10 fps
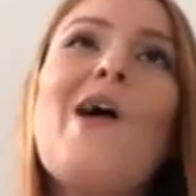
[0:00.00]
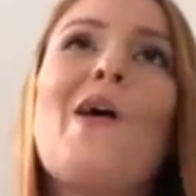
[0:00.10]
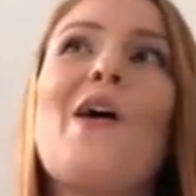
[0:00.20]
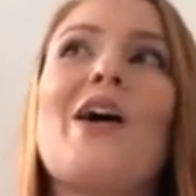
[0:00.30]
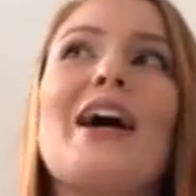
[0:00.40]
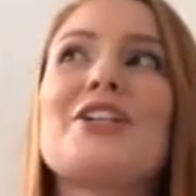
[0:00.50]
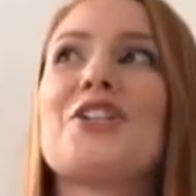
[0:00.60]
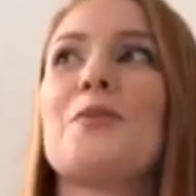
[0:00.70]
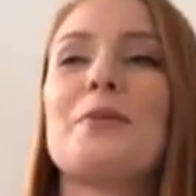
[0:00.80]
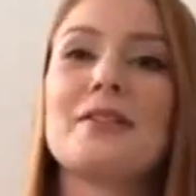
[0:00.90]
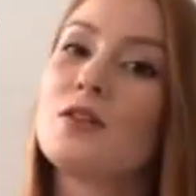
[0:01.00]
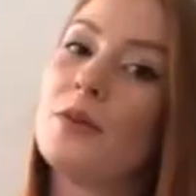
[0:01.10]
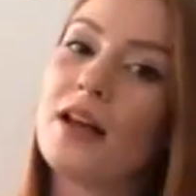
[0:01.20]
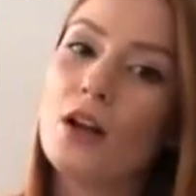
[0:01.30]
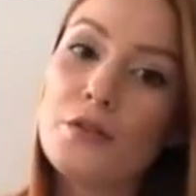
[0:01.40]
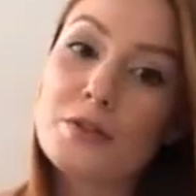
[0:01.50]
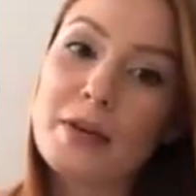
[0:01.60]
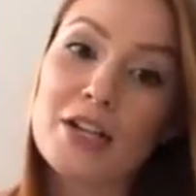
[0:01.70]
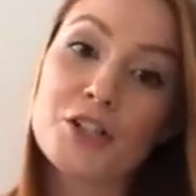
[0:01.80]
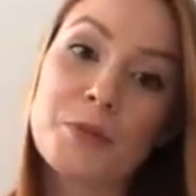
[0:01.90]
or I should be with someone that loves
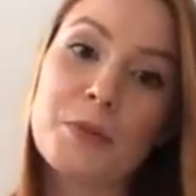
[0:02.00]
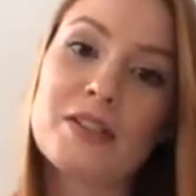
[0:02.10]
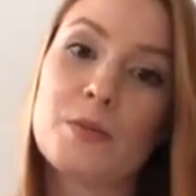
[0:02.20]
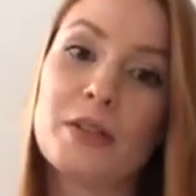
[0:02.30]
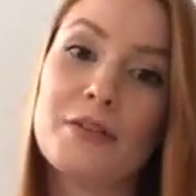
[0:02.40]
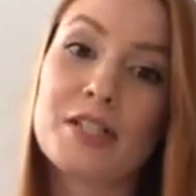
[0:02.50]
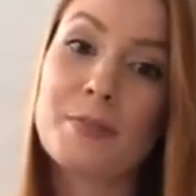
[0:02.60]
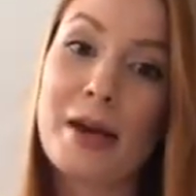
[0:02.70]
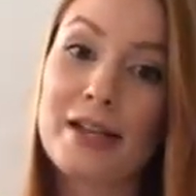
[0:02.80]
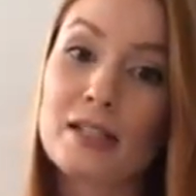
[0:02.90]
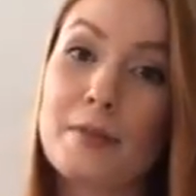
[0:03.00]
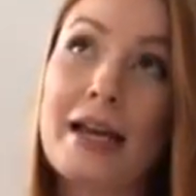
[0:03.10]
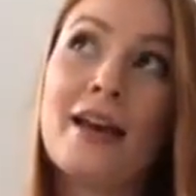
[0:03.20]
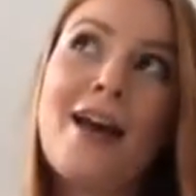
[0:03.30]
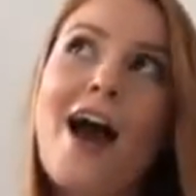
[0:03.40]
me, I should be with someone that respects me,